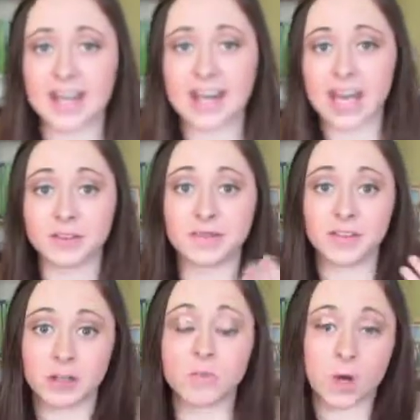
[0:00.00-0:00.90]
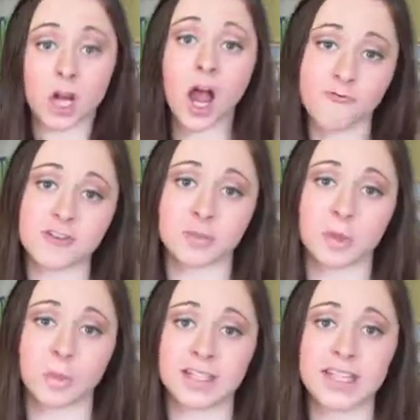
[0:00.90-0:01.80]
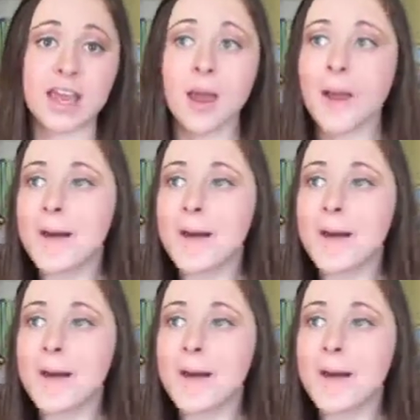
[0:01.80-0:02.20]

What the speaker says: and I feel more comfortable with it,